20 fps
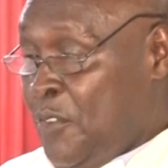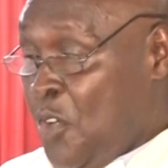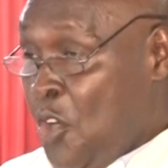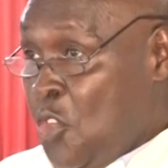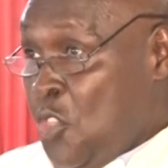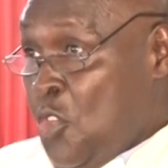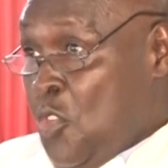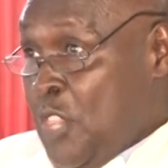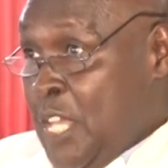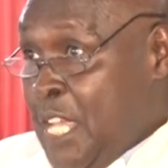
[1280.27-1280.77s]

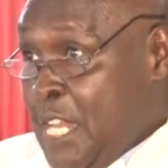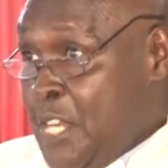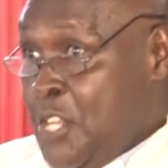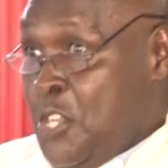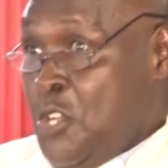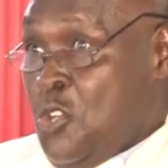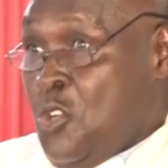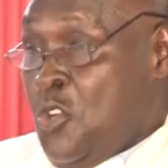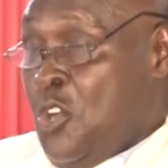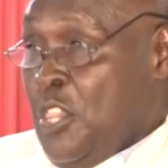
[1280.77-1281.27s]
Although they
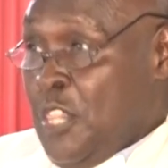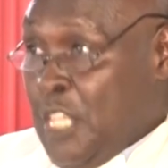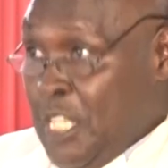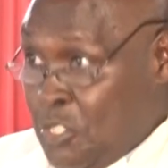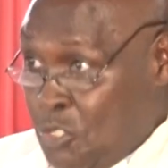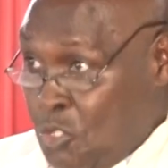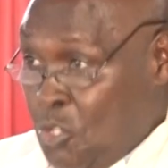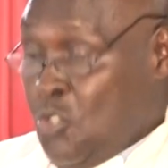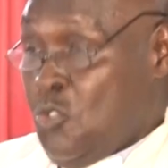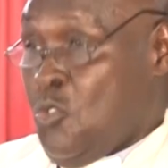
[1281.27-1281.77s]
knew the
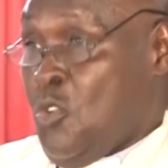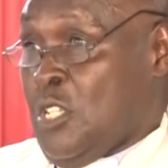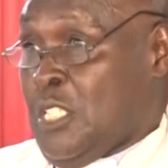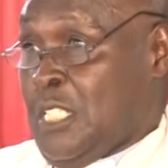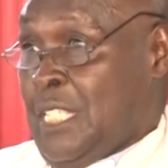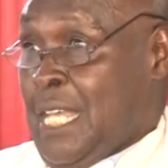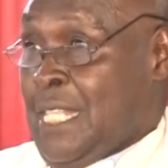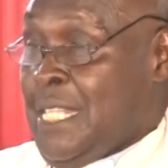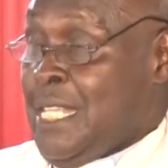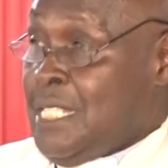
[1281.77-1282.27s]
stone was
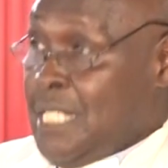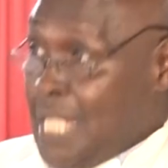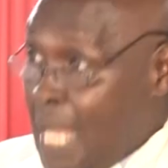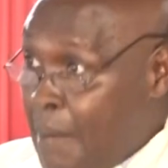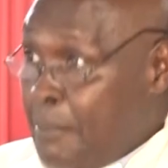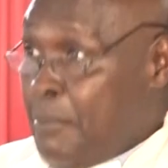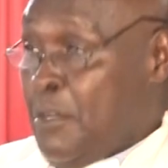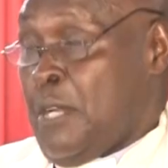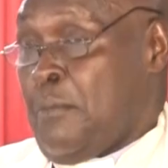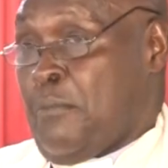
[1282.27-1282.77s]
there, the
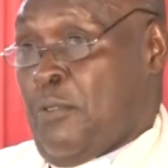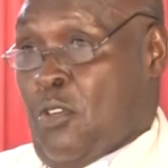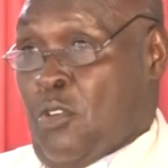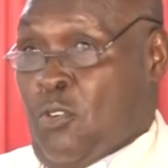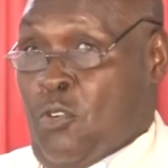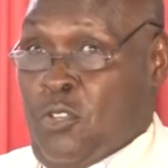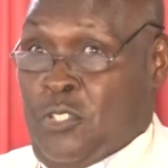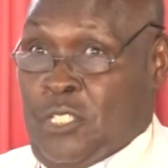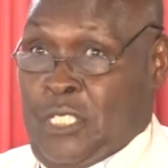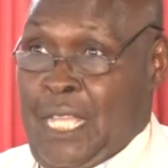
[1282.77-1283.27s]
stumbling block
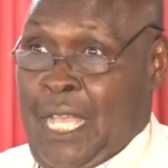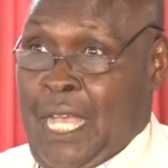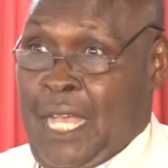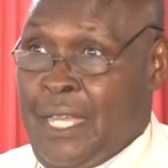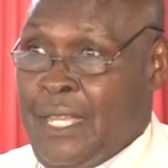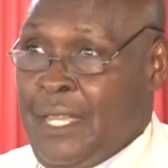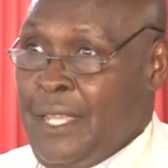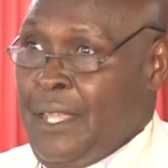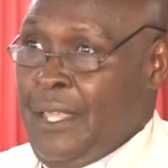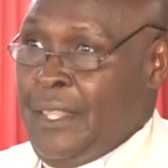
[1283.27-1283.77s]
was there,
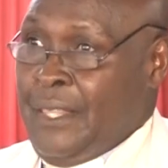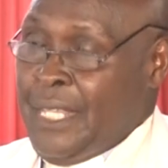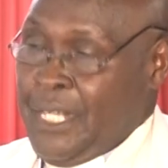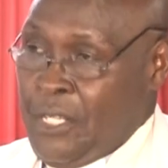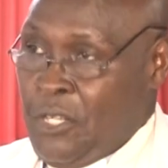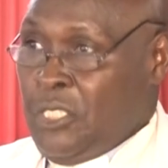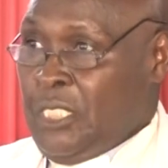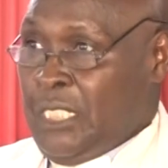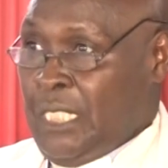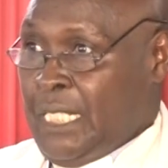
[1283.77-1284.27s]
they
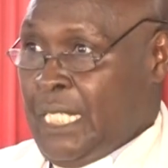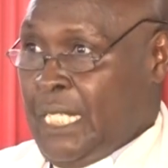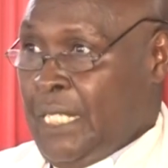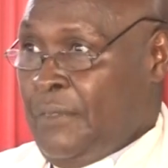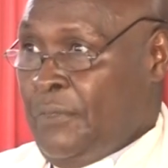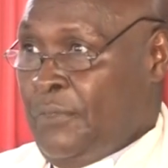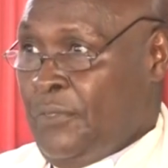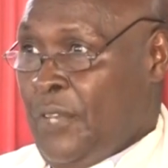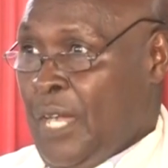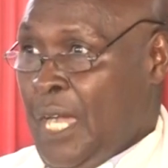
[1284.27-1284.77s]
don't
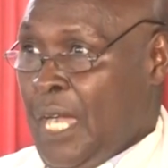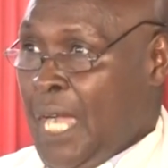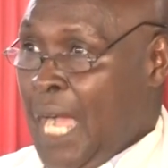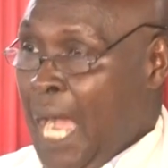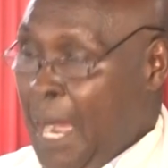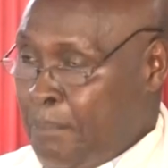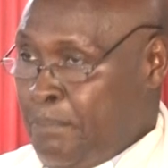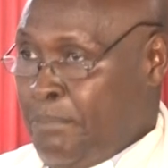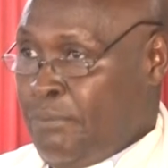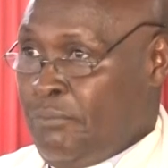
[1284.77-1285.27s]
give
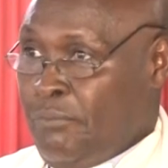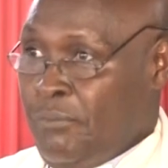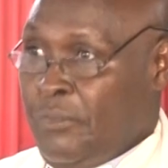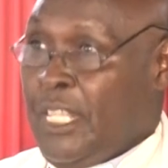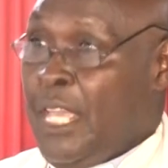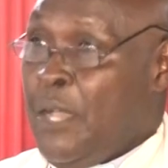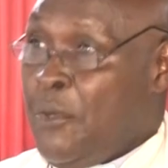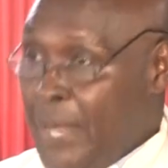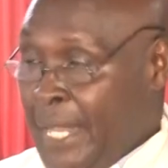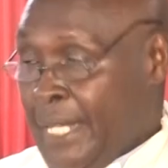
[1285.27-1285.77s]
up.
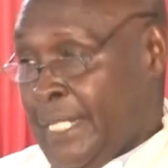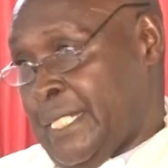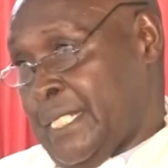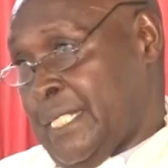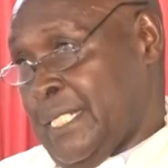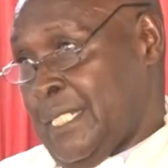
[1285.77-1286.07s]
They went.